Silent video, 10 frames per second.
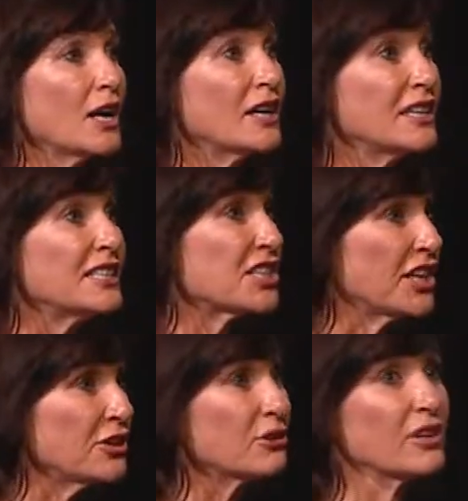
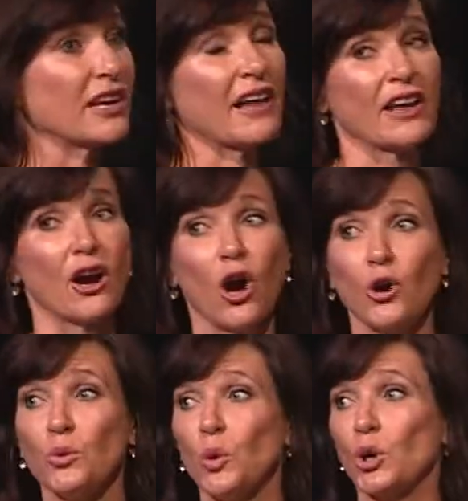continually are their
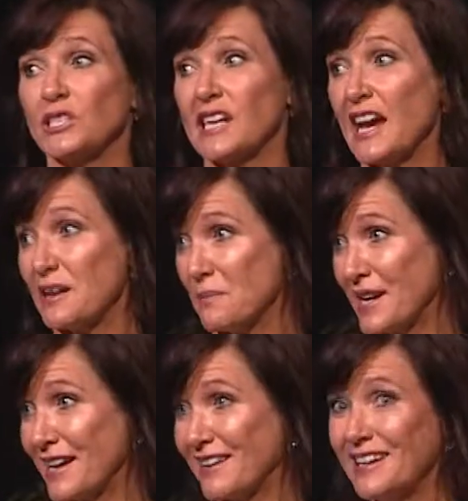own worst
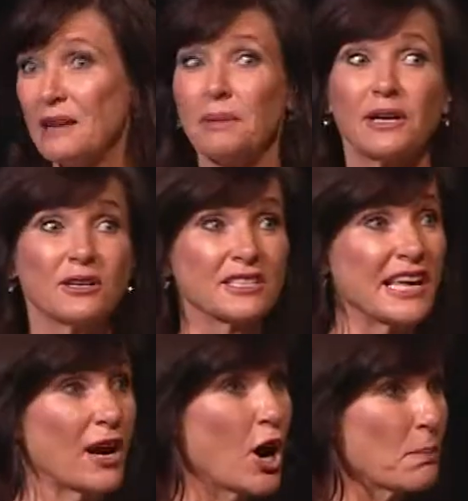enemy because
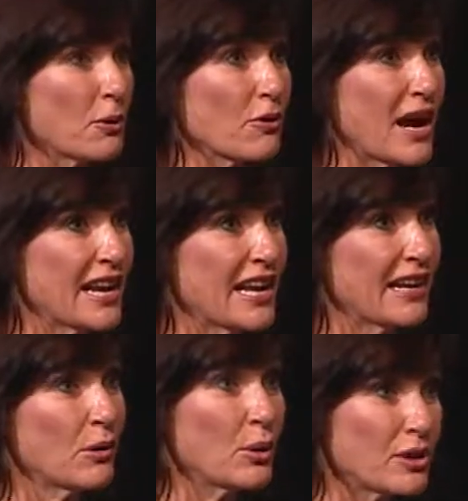they're
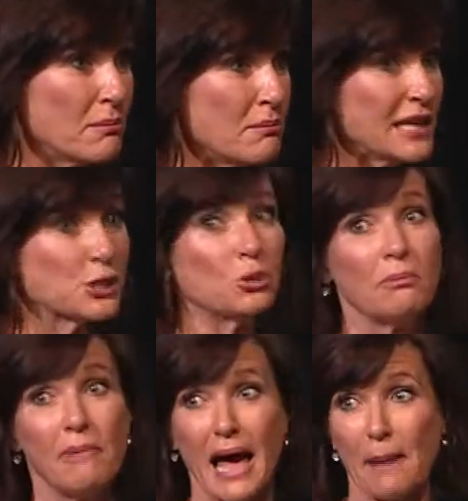operating with a mental
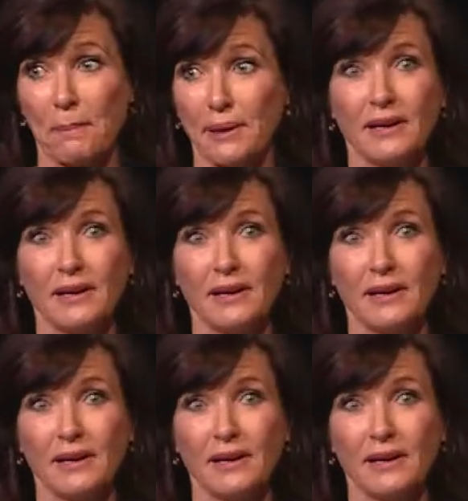map